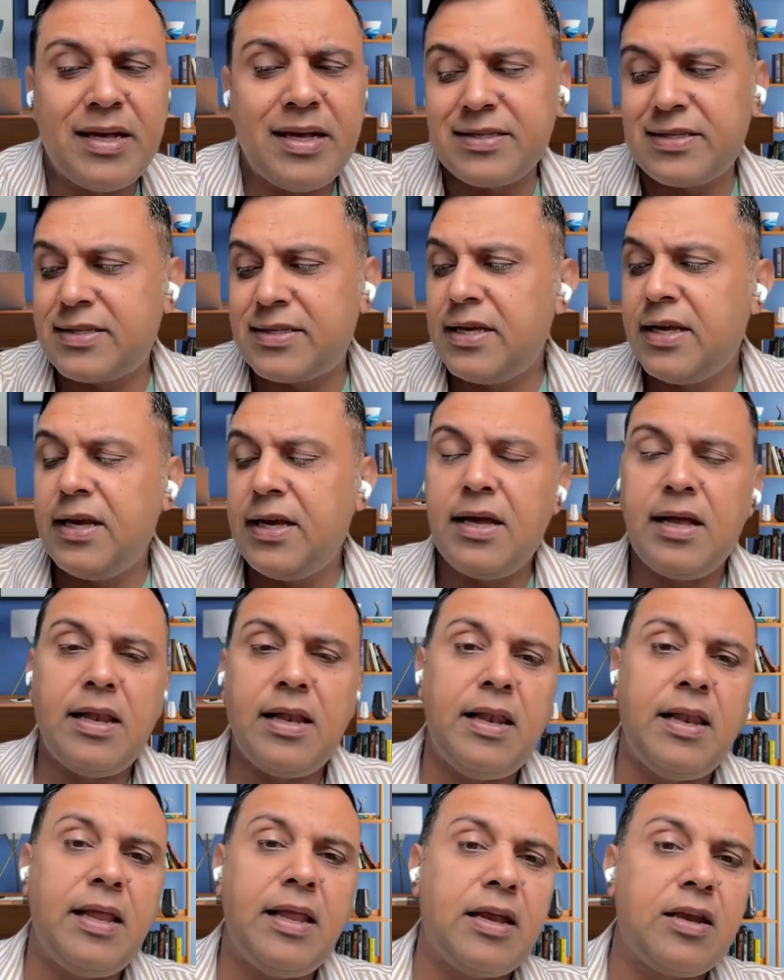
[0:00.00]
is
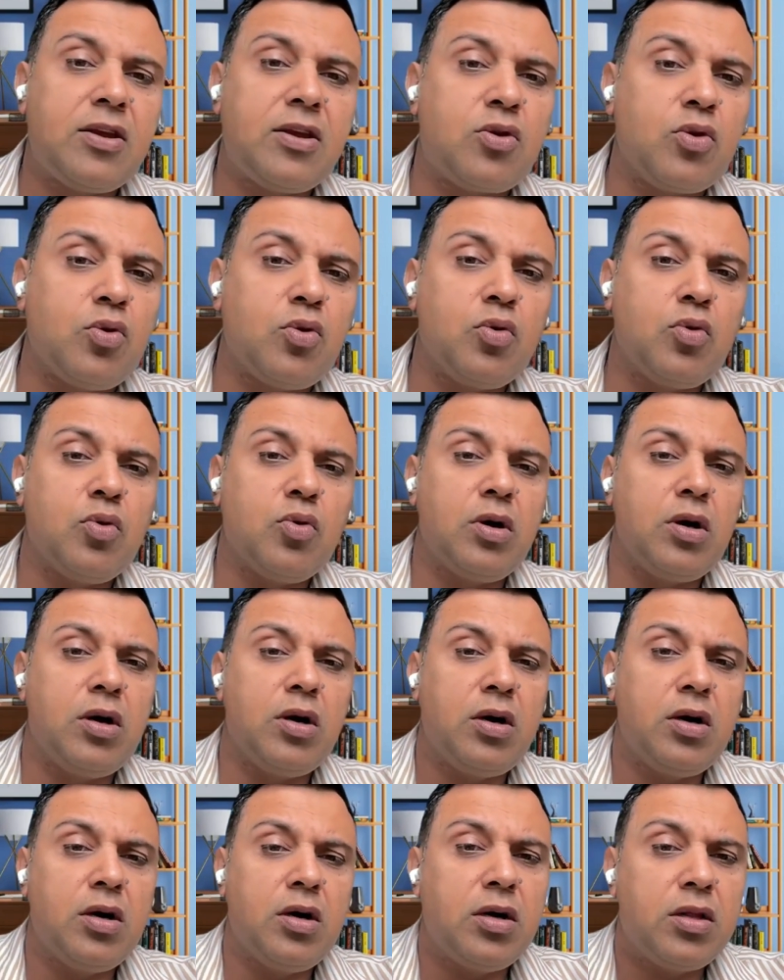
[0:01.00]
linked to
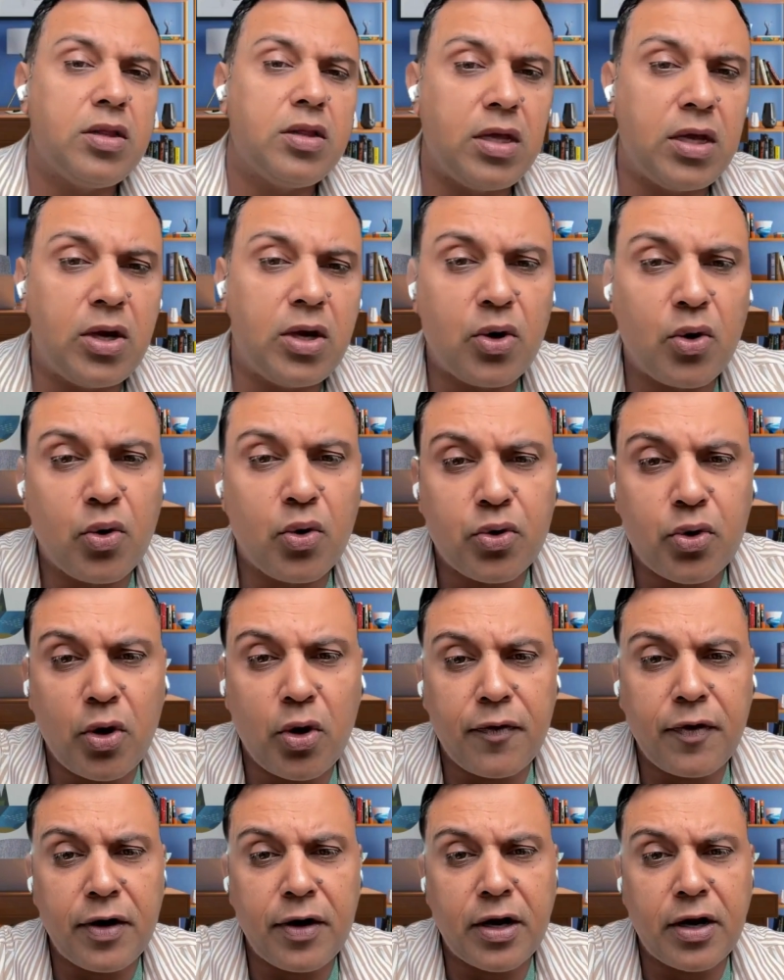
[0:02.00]
the growth
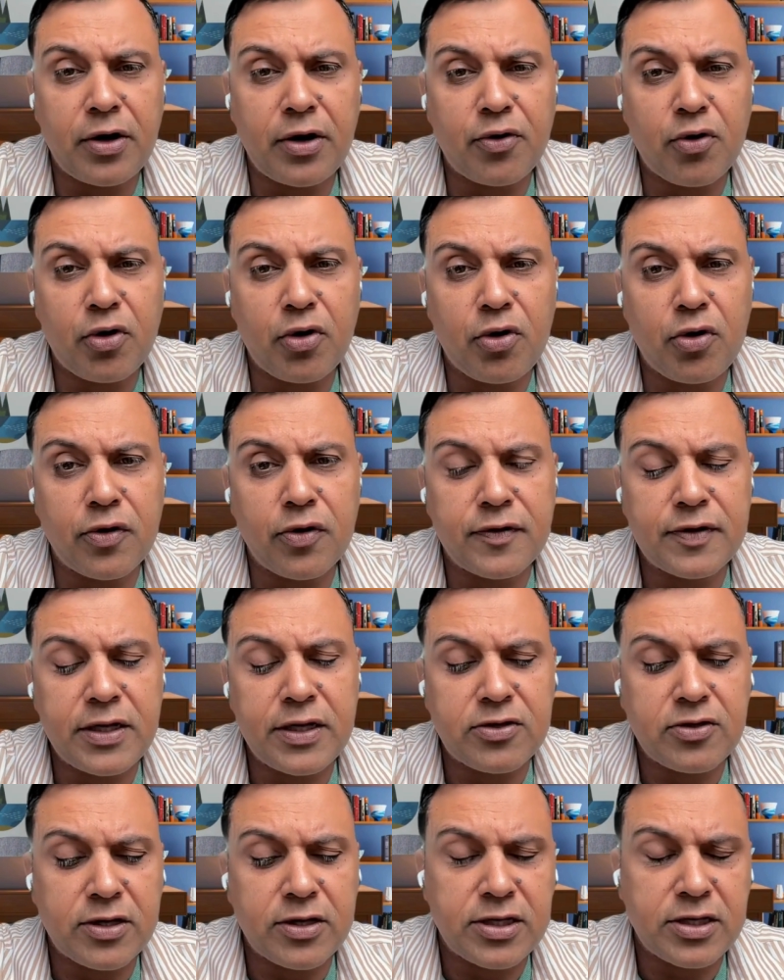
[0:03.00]
of uncontrolled growth of
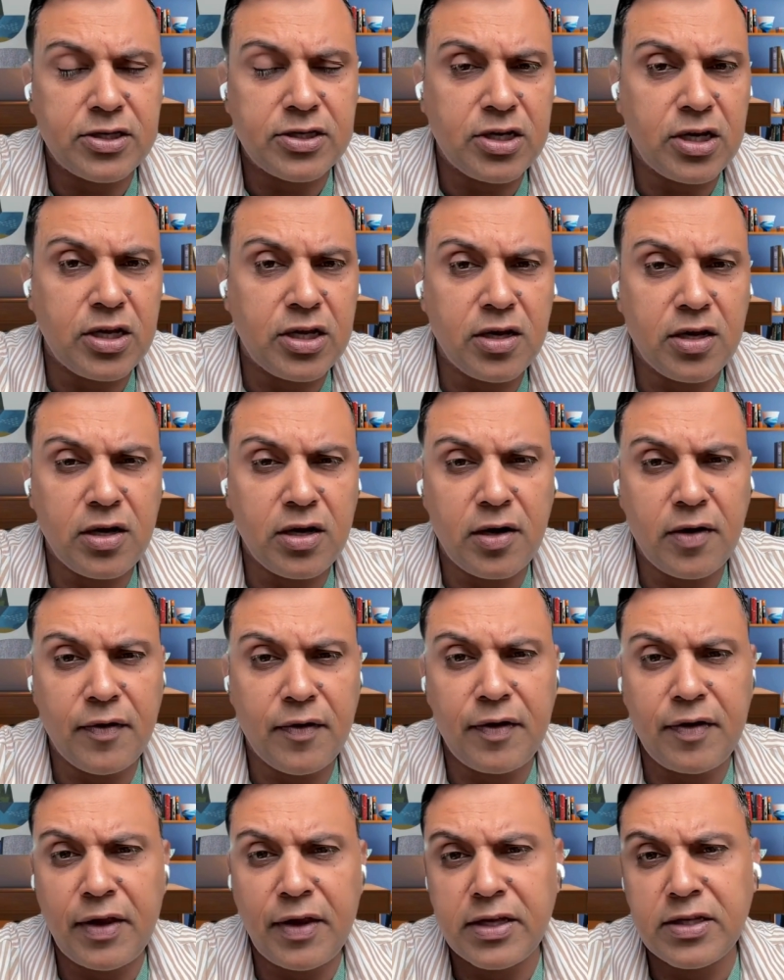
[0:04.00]
cells. So essentially,
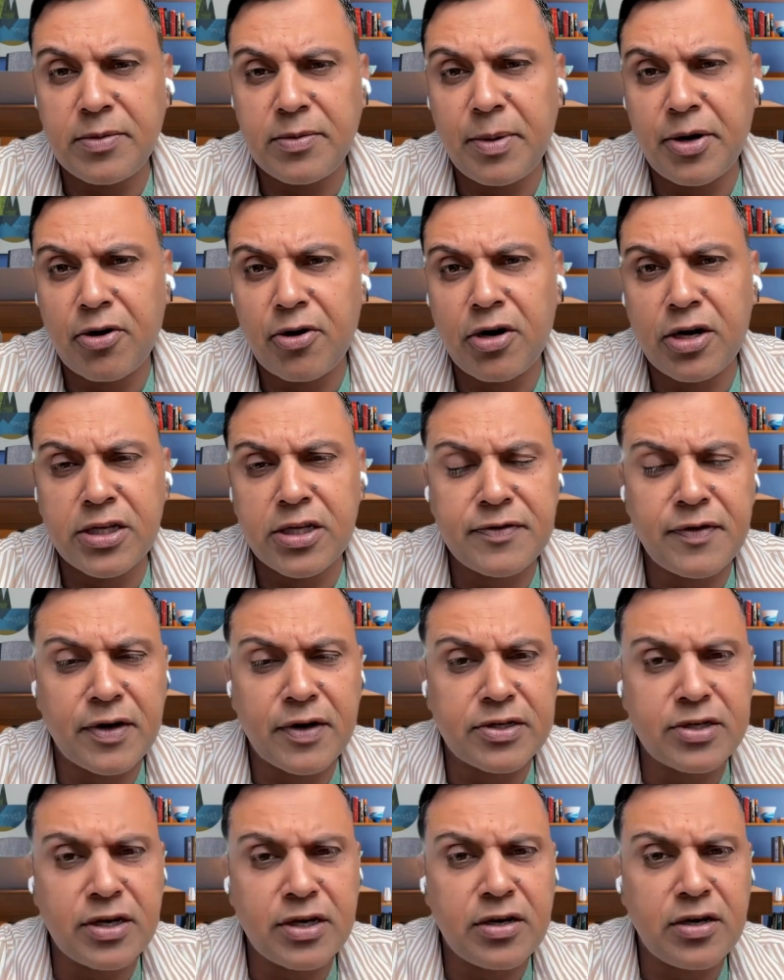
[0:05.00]
when there's a mitochondrial
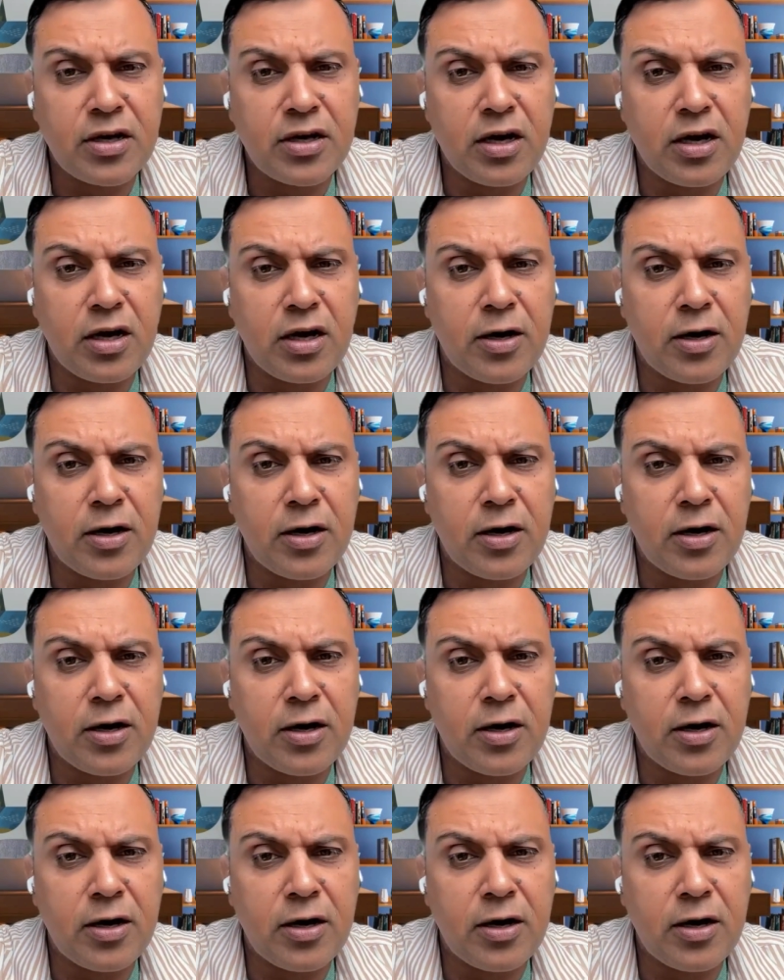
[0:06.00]
dysfunction,